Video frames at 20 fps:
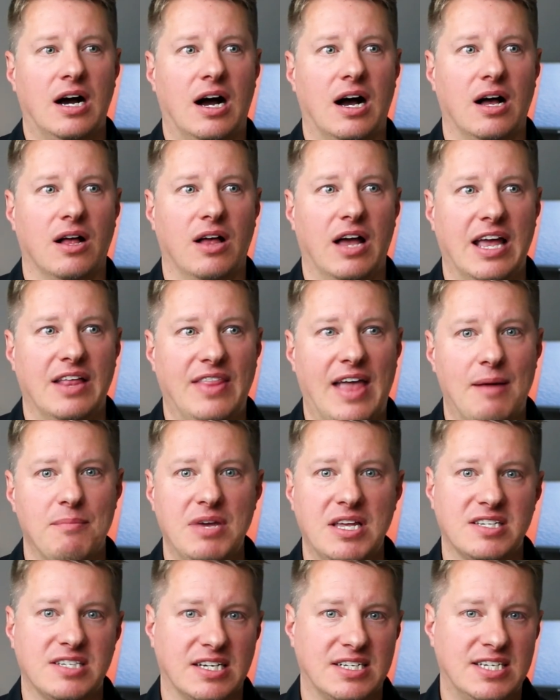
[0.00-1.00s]
Uh, and that
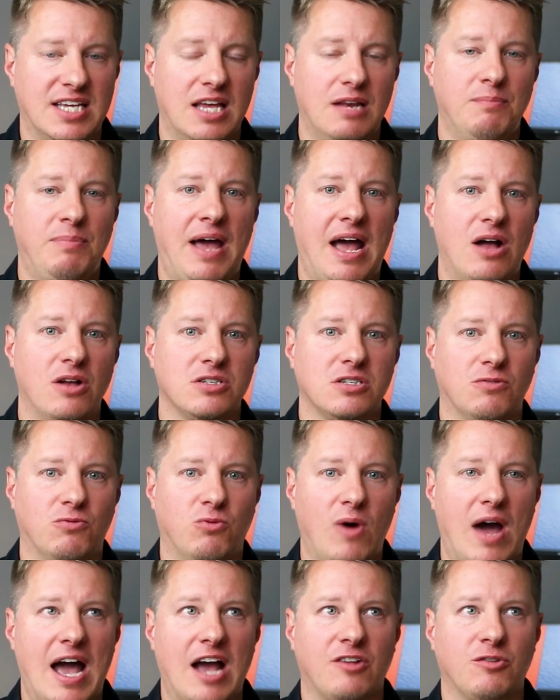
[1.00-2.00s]
means that 10 pounds of
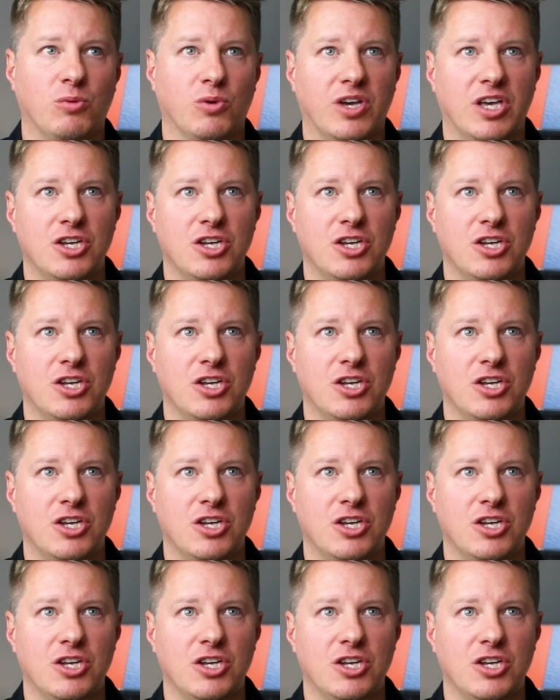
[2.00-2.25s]
wax will